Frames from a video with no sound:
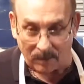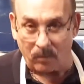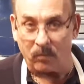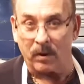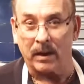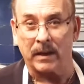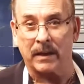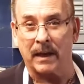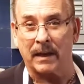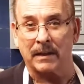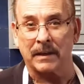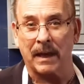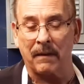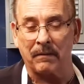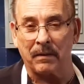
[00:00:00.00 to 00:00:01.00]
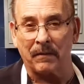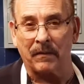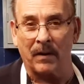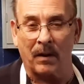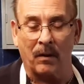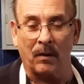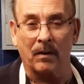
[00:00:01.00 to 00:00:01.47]
great cake to have in the
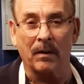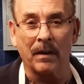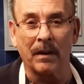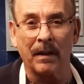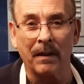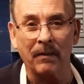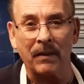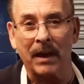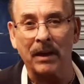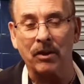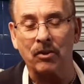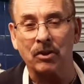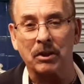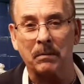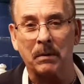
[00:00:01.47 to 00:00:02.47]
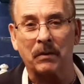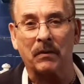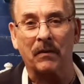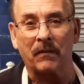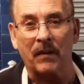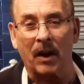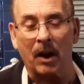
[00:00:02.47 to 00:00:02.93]
fall. Thank you so much for
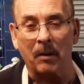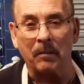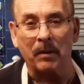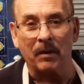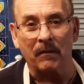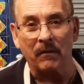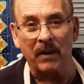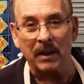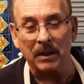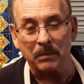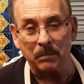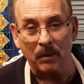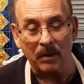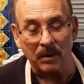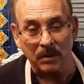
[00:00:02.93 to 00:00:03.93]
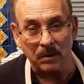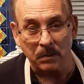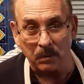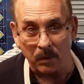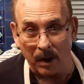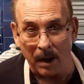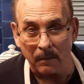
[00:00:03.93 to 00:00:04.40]
following me on Facebook and
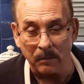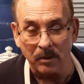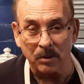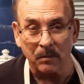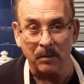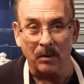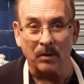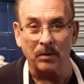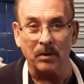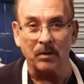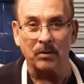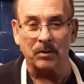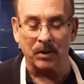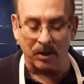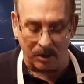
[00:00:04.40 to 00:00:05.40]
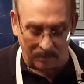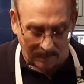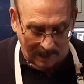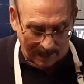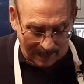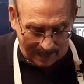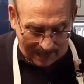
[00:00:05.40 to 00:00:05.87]
subscribing to me on YouTube.
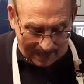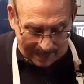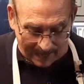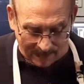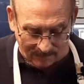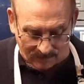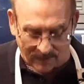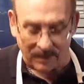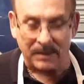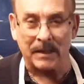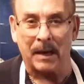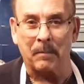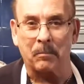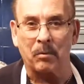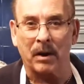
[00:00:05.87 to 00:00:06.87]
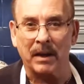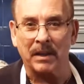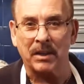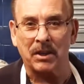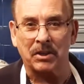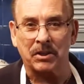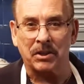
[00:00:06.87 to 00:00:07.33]
I had a fun time bringing
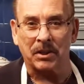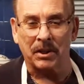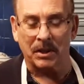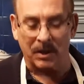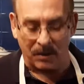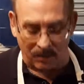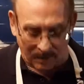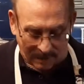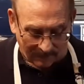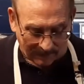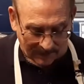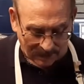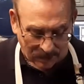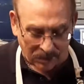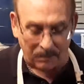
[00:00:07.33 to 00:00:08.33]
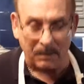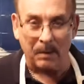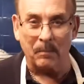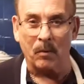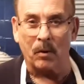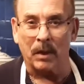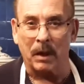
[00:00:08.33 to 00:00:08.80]
this to you, and I've got so many
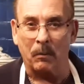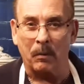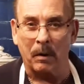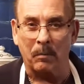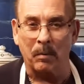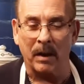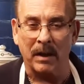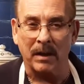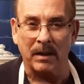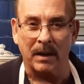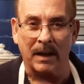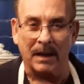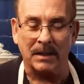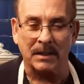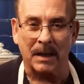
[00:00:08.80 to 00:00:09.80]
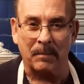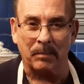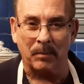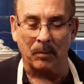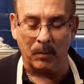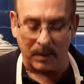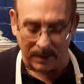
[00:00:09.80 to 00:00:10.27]
more that I want to bring you in the next
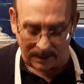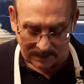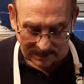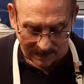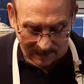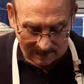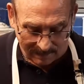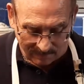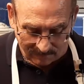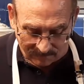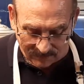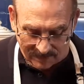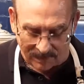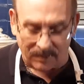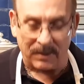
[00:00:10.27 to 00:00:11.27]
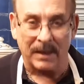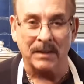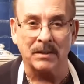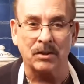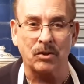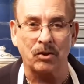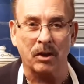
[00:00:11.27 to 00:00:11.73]
couple of weeks. Fun
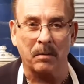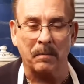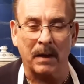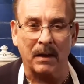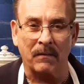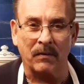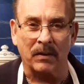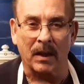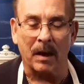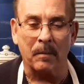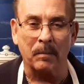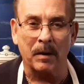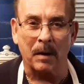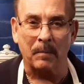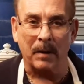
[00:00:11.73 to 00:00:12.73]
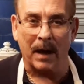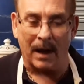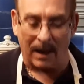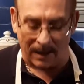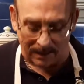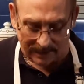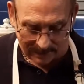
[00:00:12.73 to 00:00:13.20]
things that you can make for the upcoming
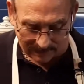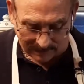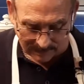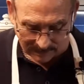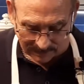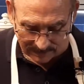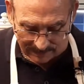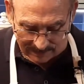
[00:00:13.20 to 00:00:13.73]
holidays.